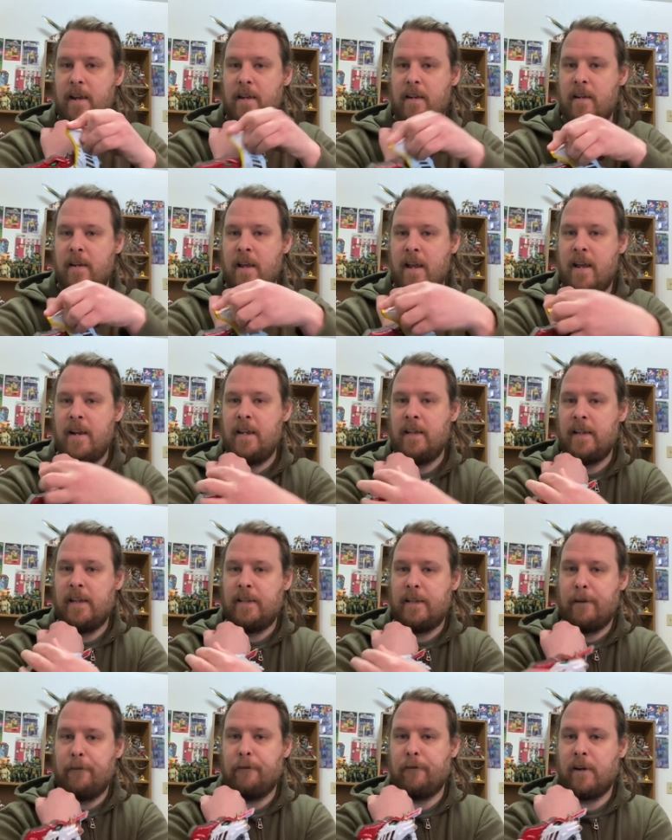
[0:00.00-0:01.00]
anything
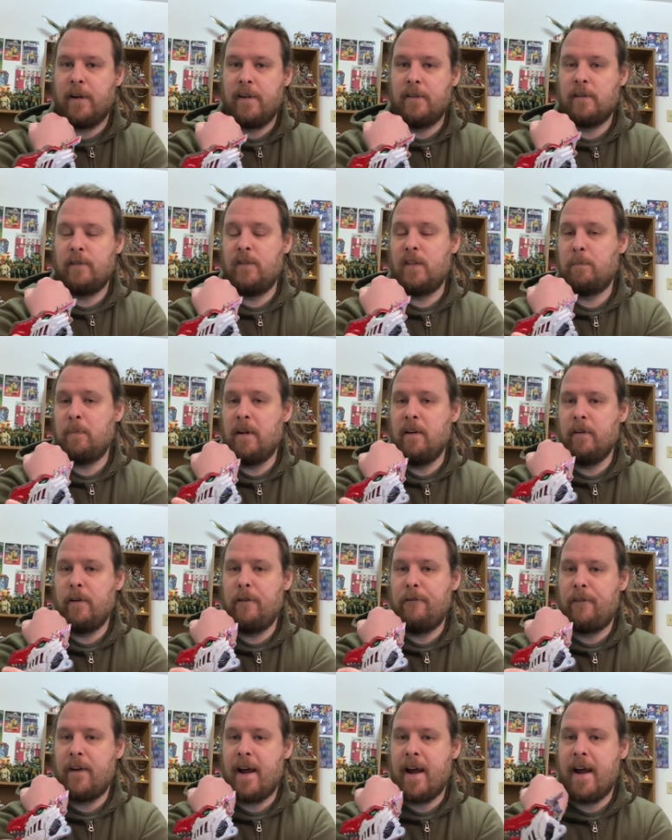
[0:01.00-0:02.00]
different. So you spin it really
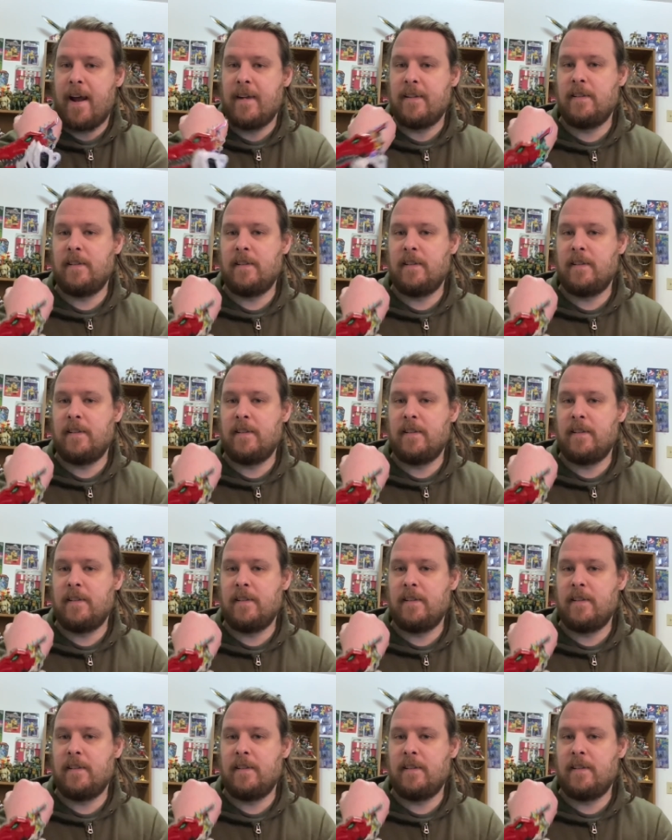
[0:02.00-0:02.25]
fast,